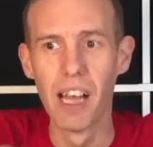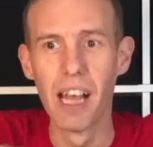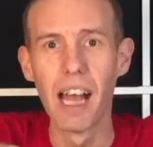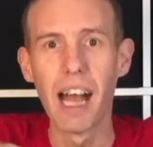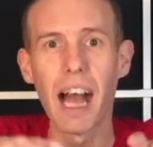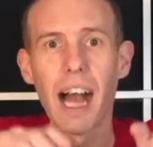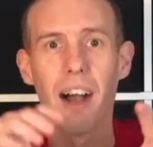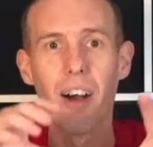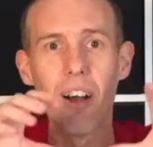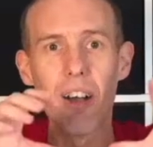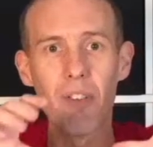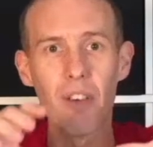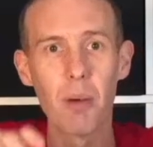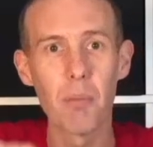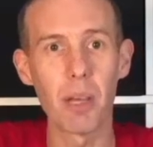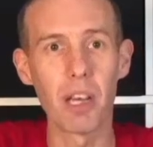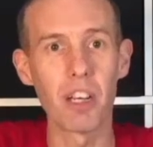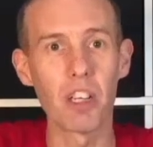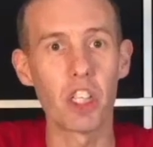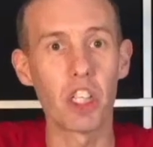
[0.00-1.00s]
However, I'm
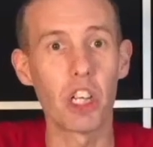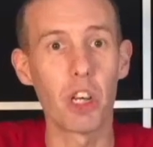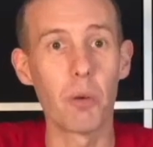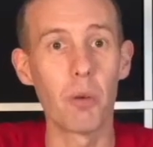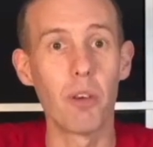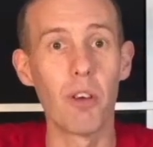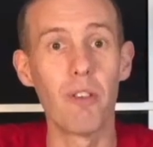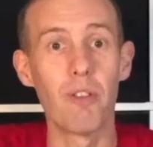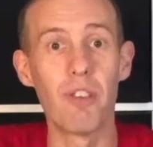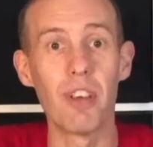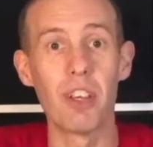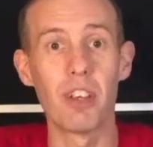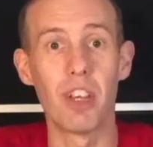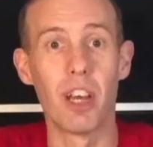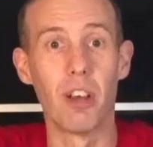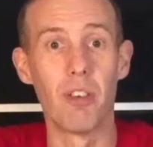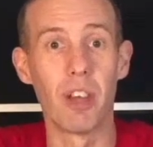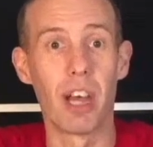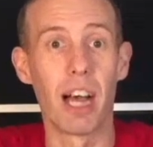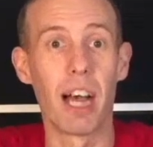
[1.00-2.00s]
going to show you a
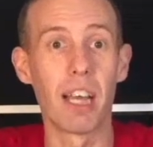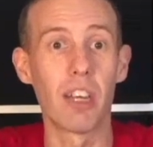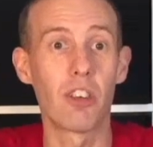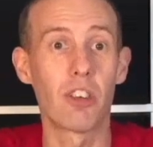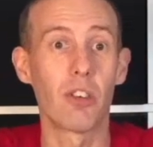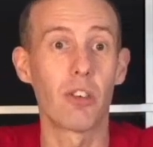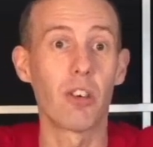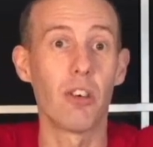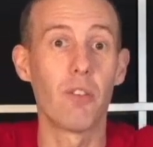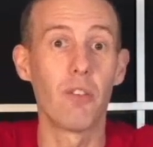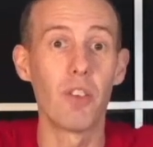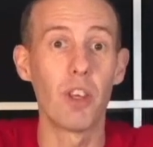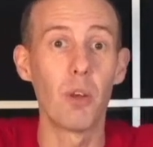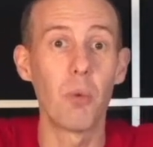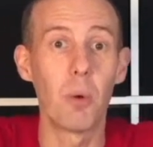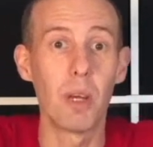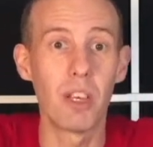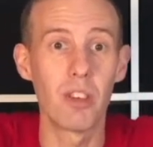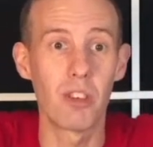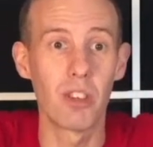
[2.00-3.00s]
video that I took a few
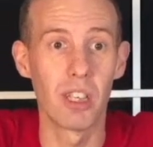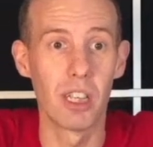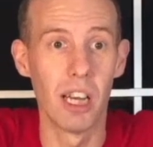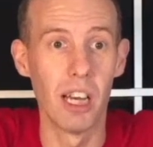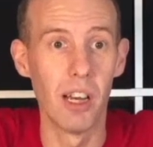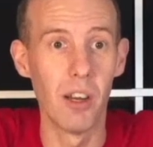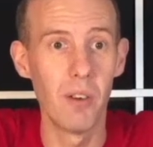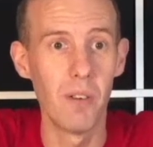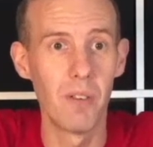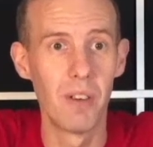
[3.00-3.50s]
weeks ago